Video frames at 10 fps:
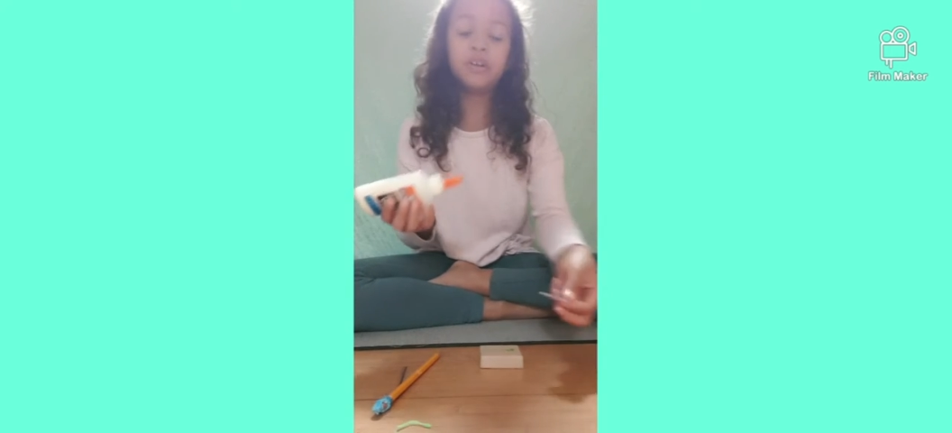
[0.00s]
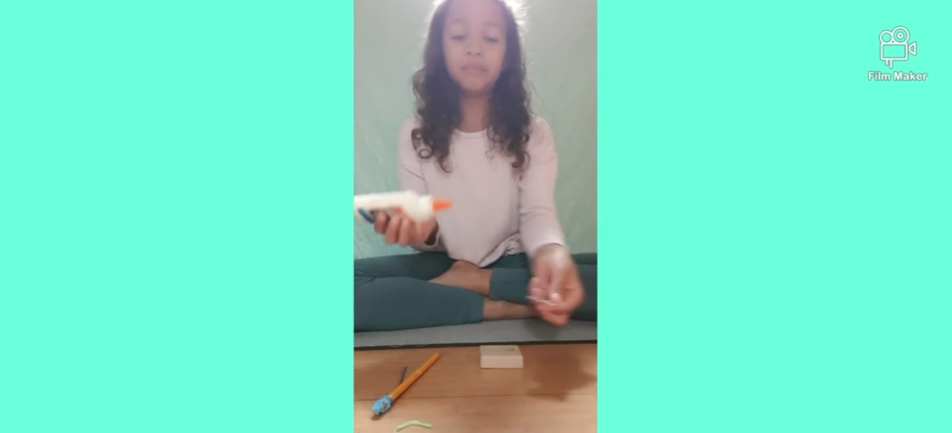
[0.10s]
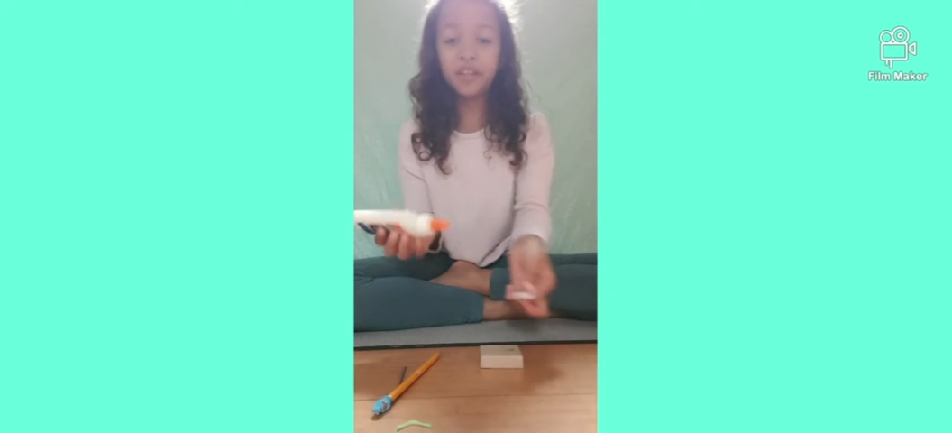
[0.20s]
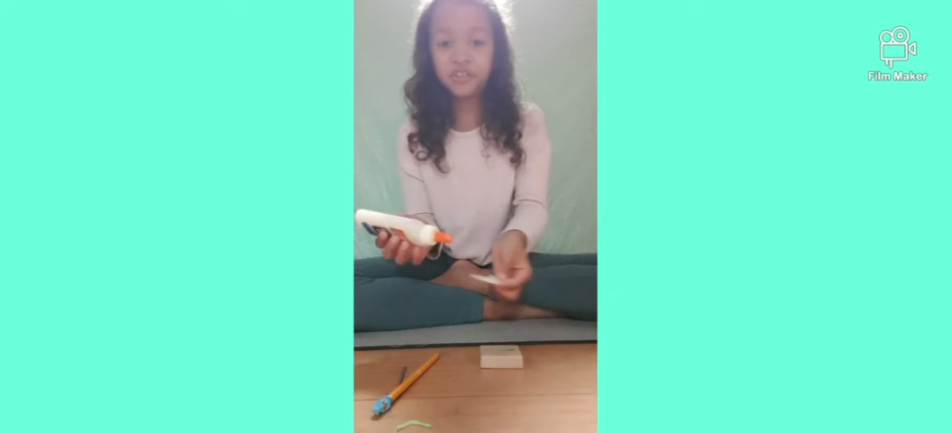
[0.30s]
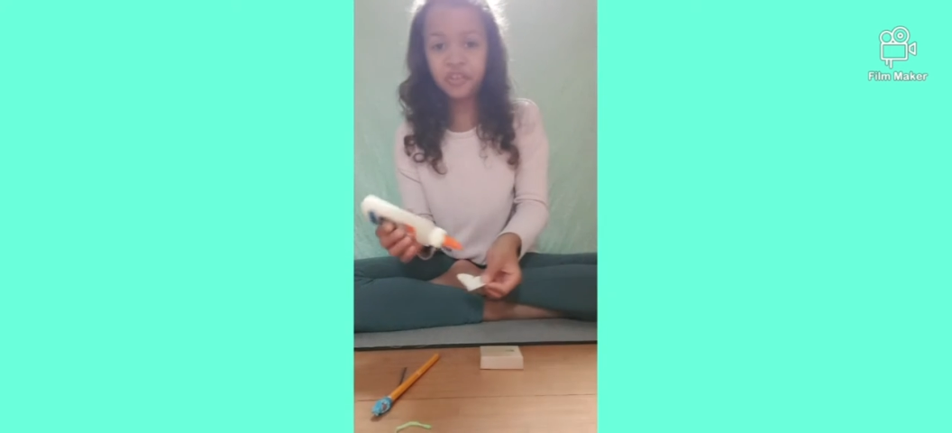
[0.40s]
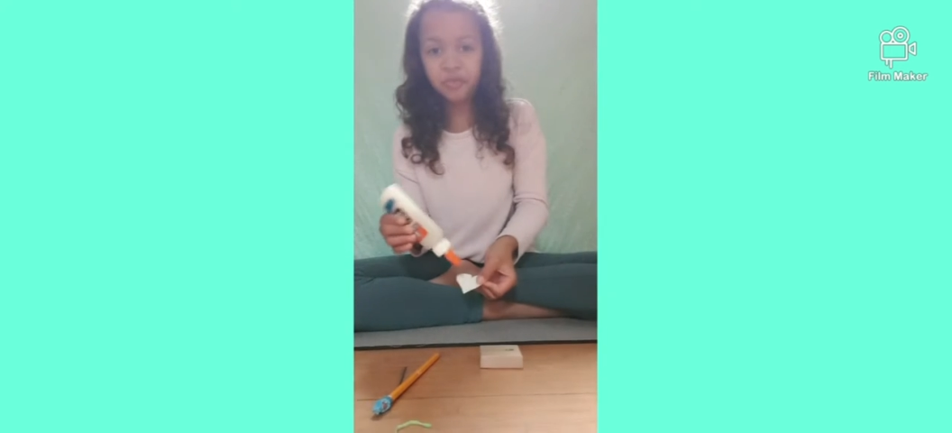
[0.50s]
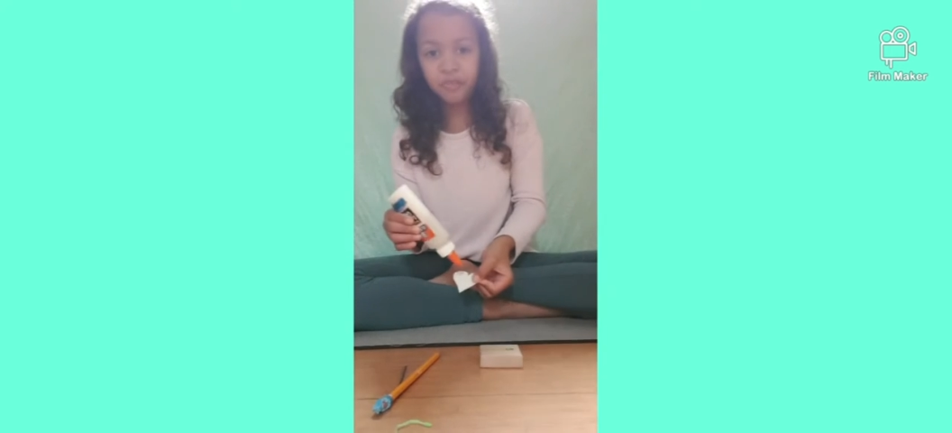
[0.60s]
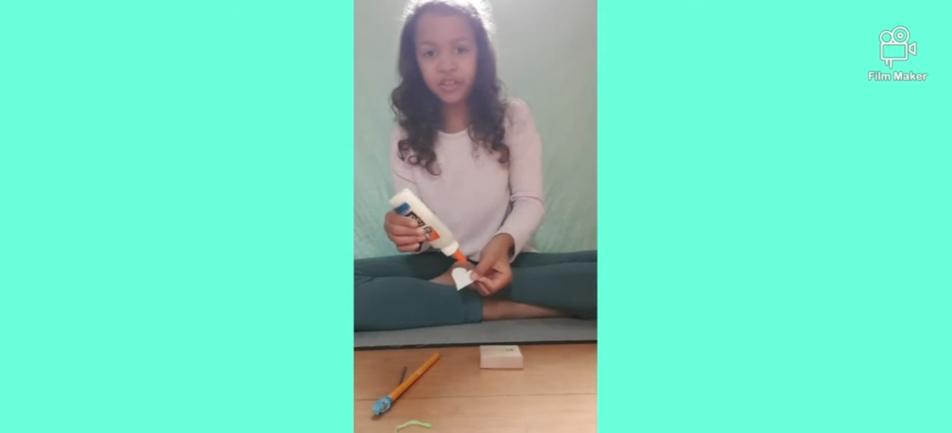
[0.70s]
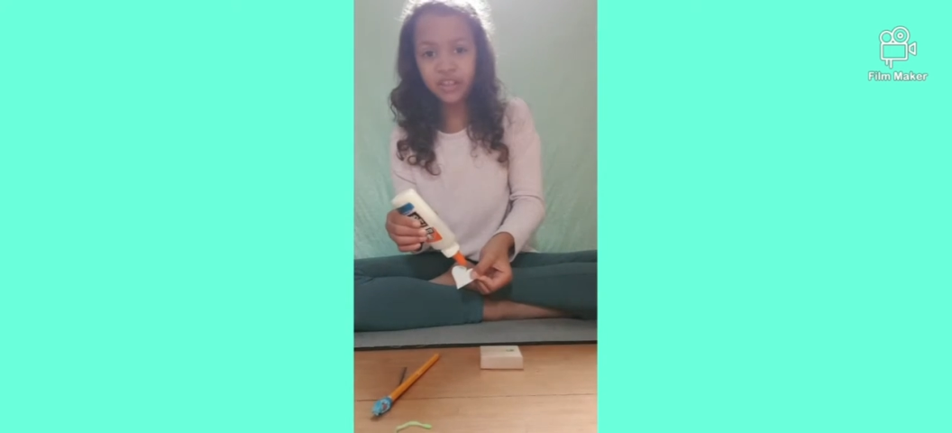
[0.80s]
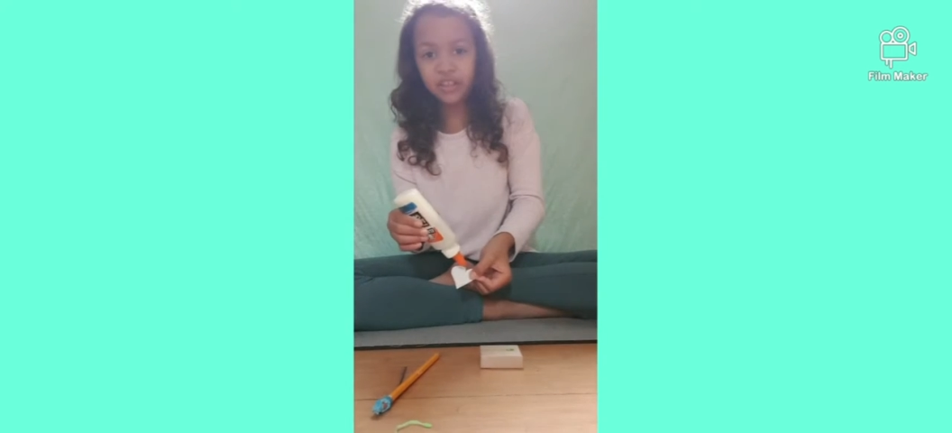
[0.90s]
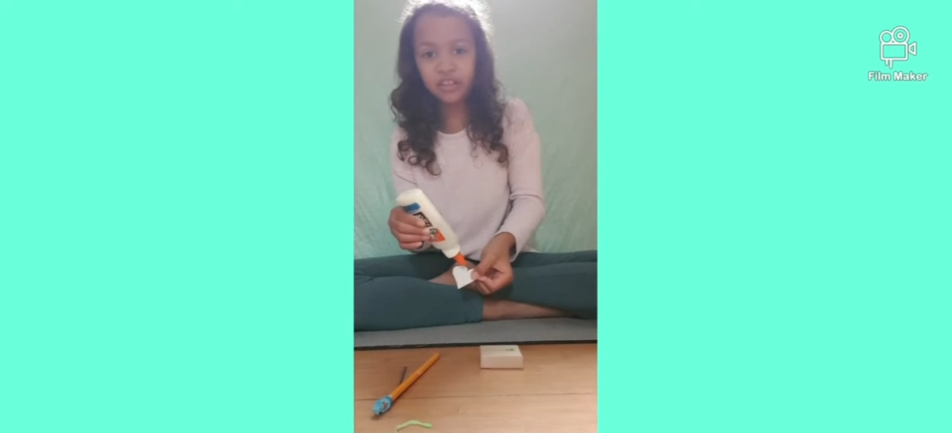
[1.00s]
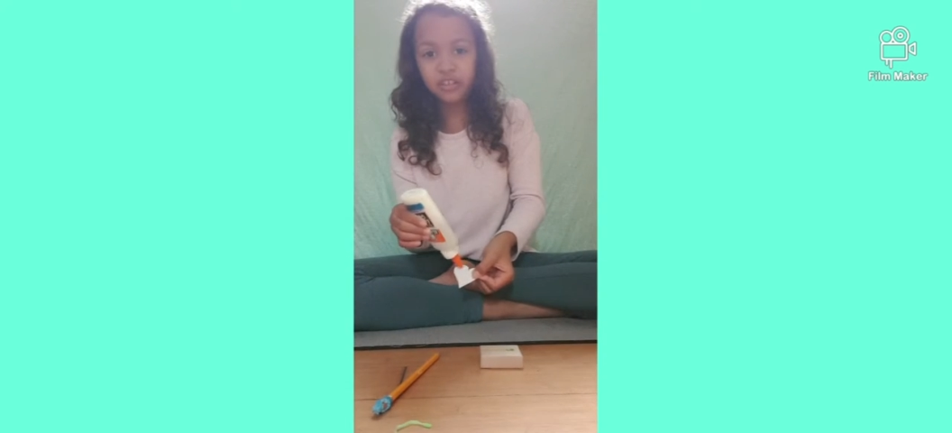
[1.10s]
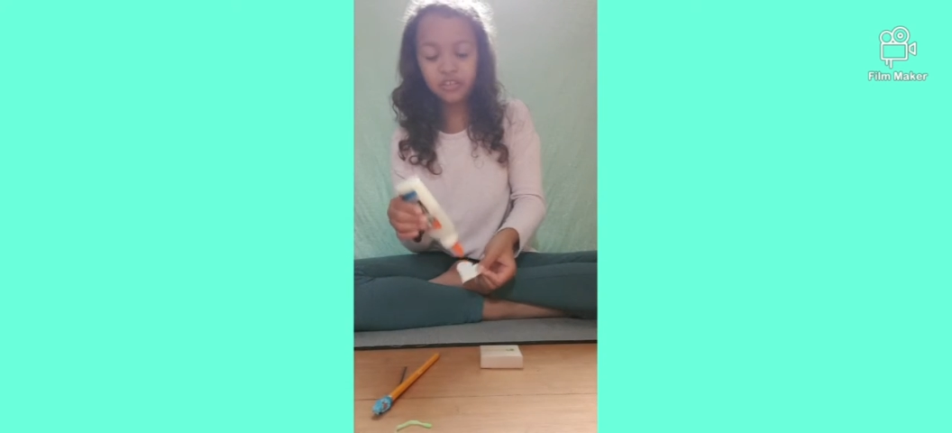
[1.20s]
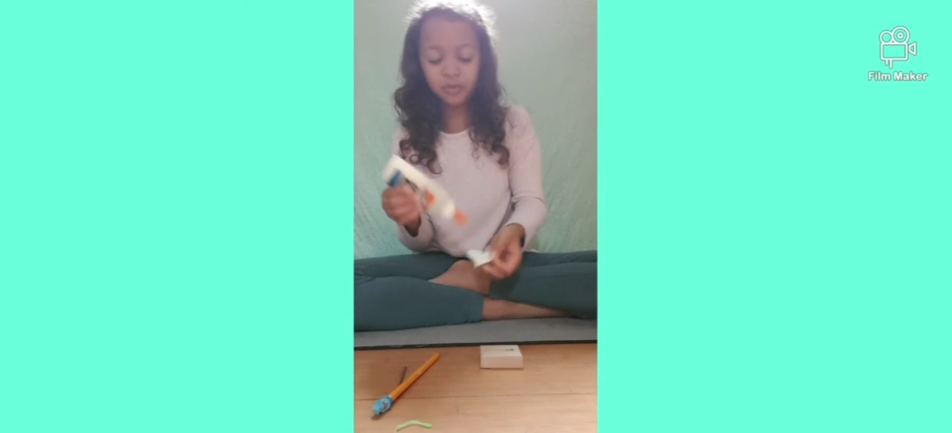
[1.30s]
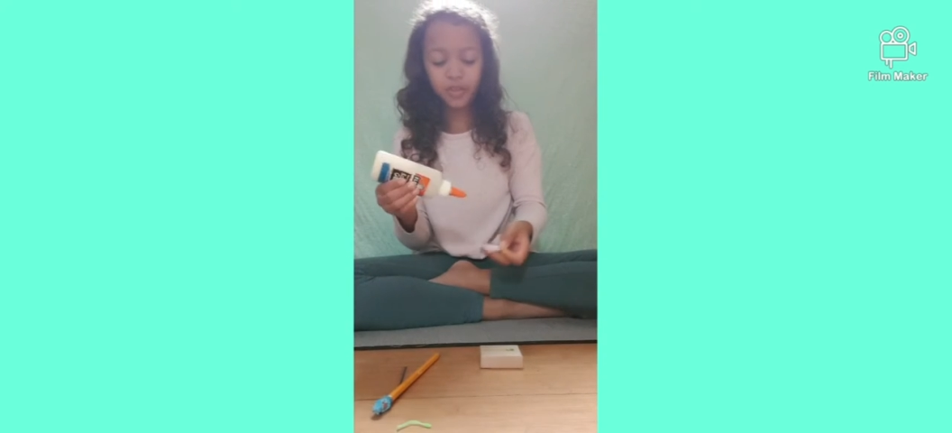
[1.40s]
Make sure you put the
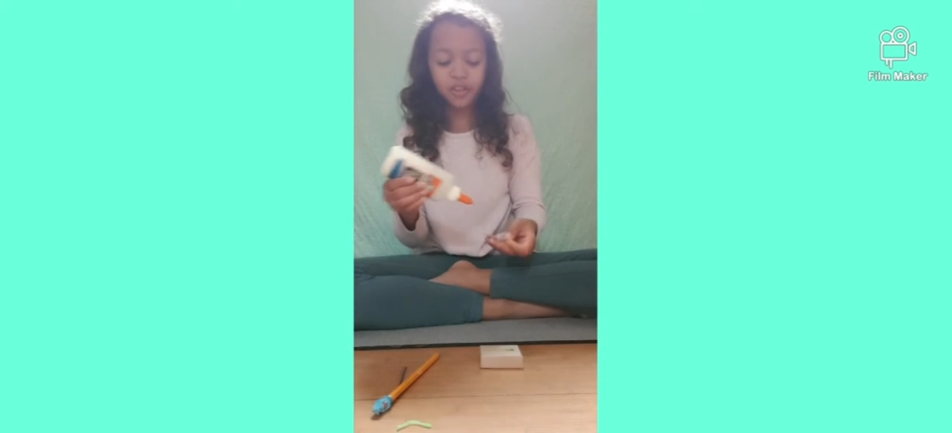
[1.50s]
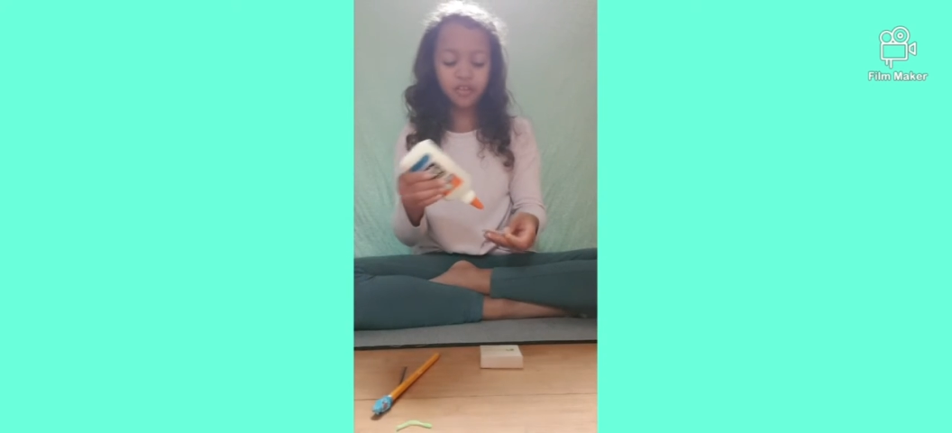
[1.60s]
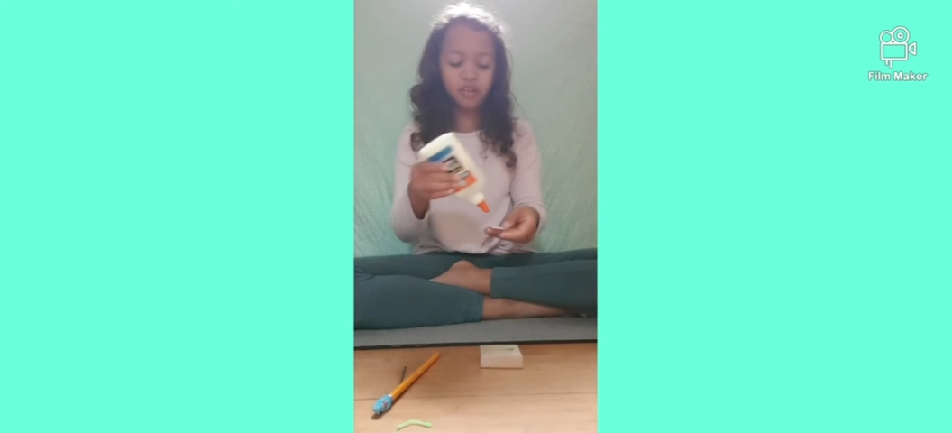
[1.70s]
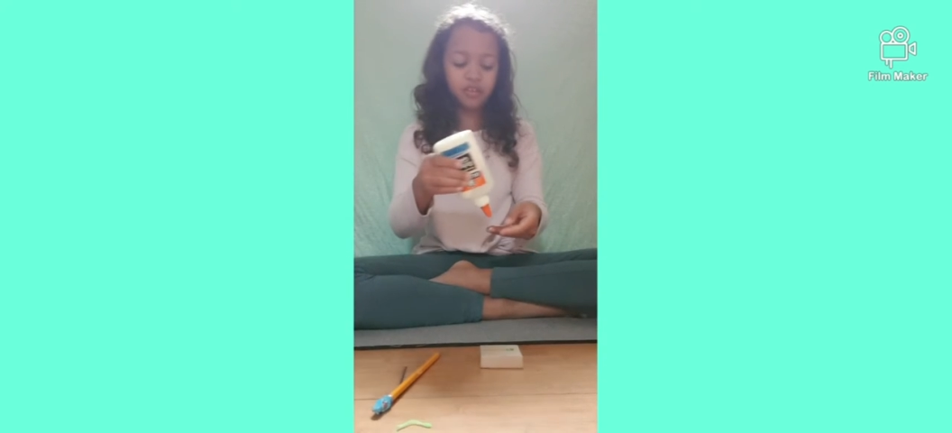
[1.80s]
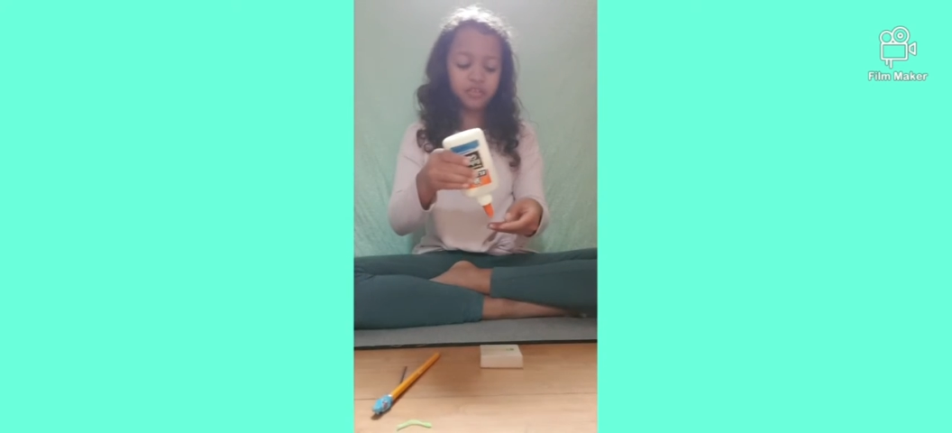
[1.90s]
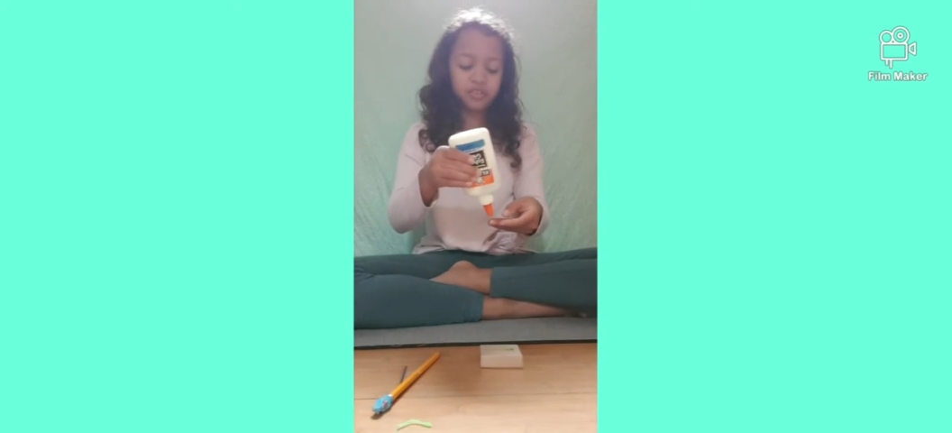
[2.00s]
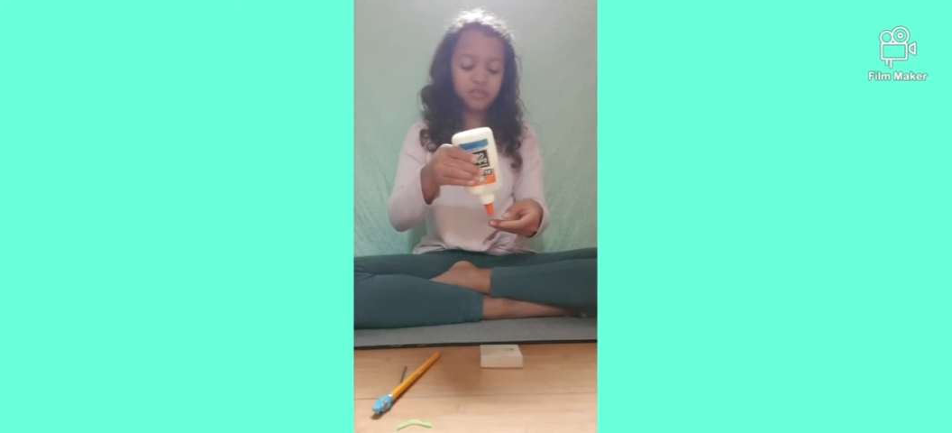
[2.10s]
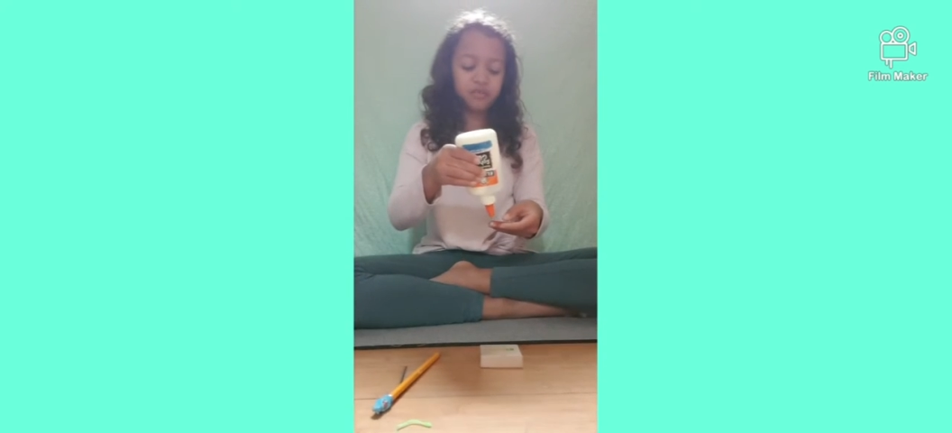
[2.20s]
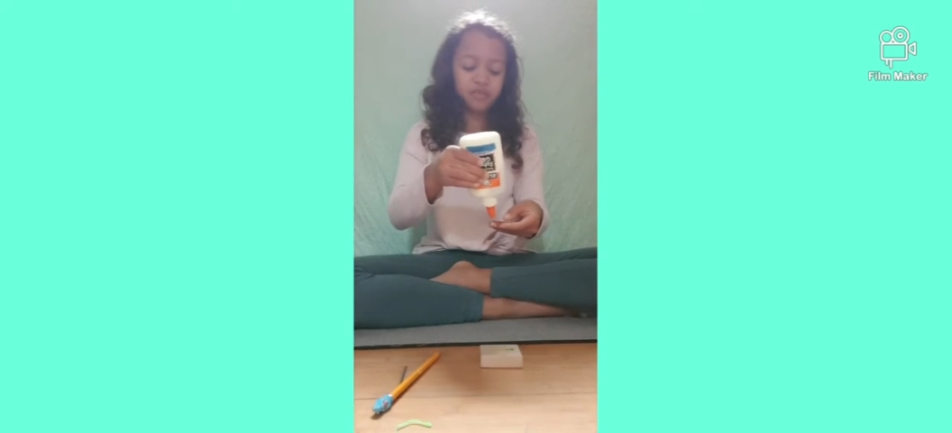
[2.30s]
glue on your heart so